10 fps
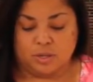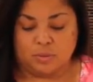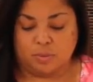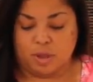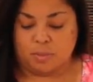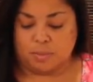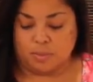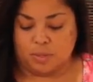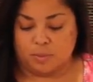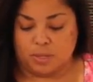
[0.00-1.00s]
You
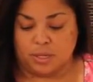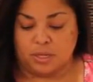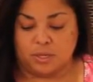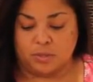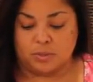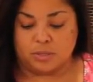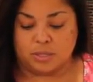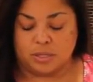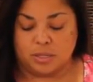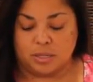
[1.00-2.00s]
probably want to
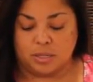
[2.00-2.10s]
use